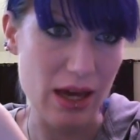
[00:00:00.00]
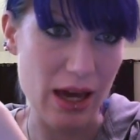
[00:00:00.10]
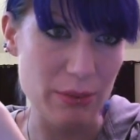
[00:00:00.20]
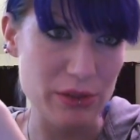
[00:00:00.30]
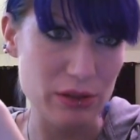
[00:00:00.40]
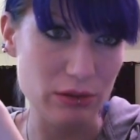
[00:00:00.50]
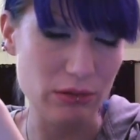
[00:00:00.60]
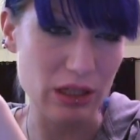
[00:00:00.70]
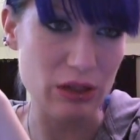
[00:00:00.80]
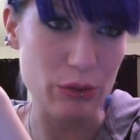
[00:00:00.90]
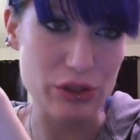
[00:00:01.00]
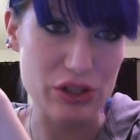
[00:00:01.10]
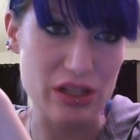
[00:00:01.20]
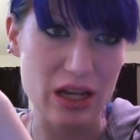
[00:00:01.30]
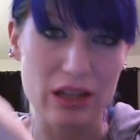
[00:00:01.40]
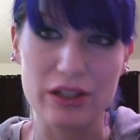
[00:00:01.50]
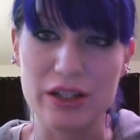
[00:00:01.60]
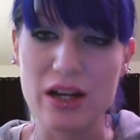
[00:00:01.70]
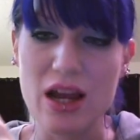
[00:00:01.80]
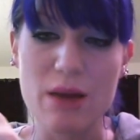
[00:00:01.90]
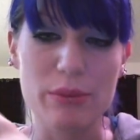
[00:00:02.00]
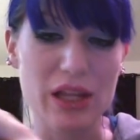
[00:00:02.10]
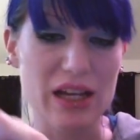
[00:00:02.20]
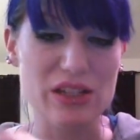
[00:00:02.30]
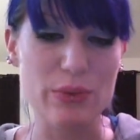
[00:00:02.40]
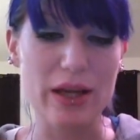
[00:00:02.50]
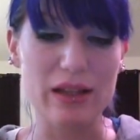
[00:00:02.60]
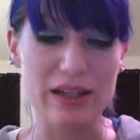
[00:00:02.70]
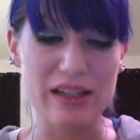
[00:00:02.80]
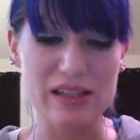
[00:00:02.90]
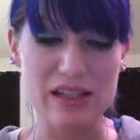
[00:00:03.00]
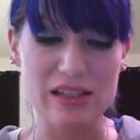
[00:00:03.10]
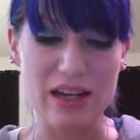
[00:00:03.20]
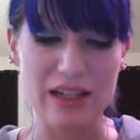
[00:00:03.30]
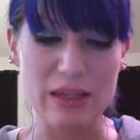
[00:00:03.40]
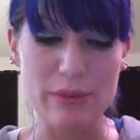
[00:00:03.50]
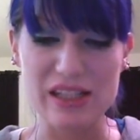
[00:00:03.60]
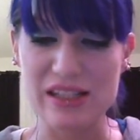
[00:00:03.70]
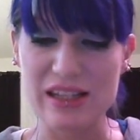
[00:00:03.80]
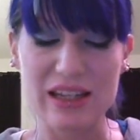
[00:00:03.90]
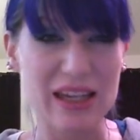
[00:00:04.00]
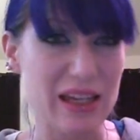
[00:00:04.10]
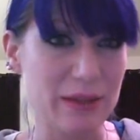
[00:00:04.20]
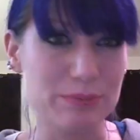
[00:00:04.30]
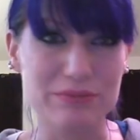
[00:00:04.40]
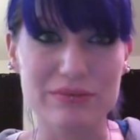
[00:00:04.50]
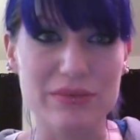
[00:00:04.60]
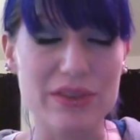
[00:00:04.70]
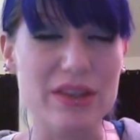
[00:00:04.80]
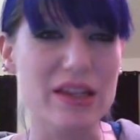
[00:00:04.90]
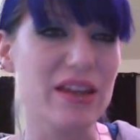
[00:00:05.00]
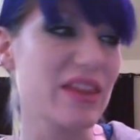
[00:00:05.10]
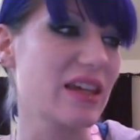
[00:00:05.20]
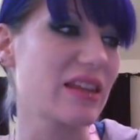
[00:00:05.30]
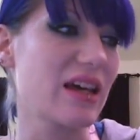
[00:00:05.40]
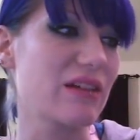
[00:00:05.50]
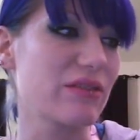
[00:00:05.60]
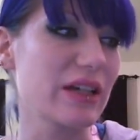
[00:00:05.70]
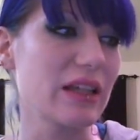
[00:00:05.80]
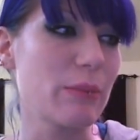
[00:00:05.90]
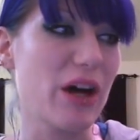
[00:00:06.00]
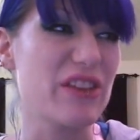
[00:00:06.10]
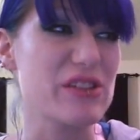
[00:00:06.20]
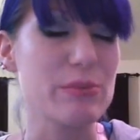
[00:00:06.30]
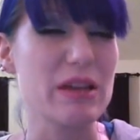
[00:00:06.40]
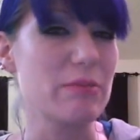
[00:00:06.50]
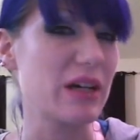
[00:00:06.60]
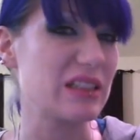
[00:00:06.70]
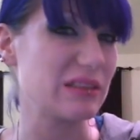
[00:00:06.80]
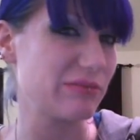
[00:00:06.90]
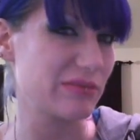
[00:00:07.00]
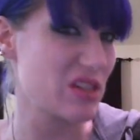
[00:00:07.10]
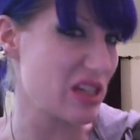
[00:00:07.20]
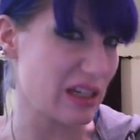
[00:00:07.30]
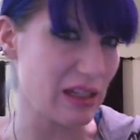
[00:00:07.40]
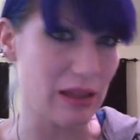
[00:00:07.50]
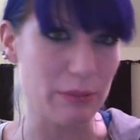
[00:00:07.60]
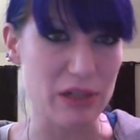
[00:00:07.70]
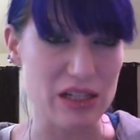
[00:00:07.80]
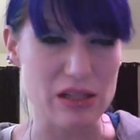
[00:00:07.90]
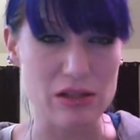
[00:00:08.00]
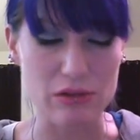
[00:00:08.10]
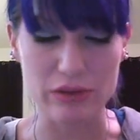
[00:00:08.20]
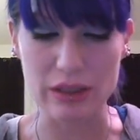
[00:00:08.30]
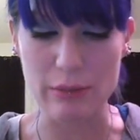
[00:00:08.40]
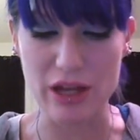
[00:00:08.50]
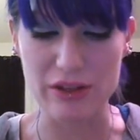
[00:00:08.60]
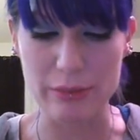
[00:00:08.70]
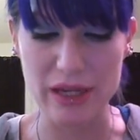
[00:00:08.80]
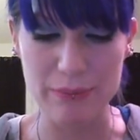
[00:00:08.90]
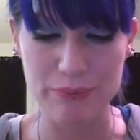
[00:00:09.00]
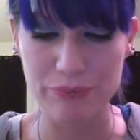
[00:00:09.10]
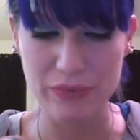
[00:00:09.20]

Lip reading: absolutely gorgeous color. Applies well. It is a tiny bit sticky. Nothing that really bothers me, but sticky lip glosses don't really bother me.